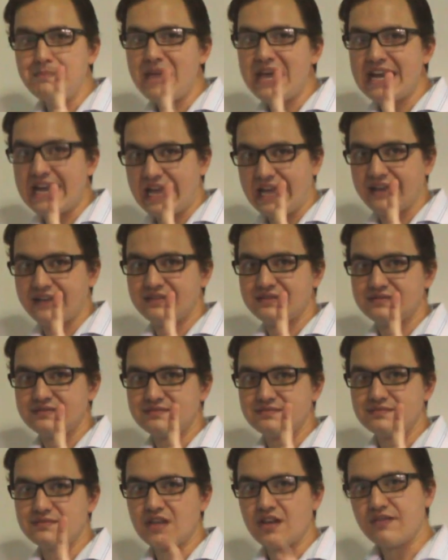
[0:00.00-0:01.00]

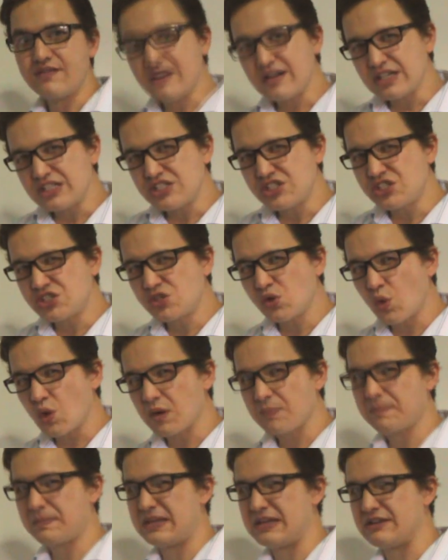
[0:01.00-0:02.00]
minute, a very
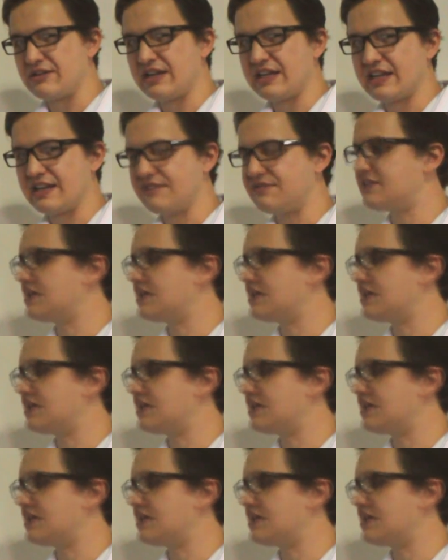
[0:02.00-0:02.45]
short period of